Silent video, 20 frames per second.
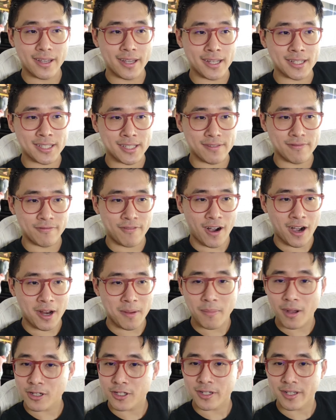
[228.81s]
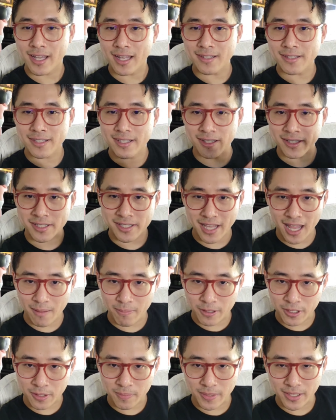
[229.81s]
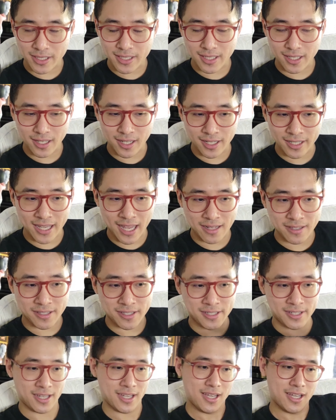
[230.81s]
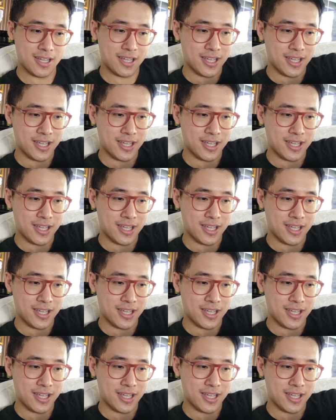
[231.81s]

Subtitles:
It's very much against the establishment, against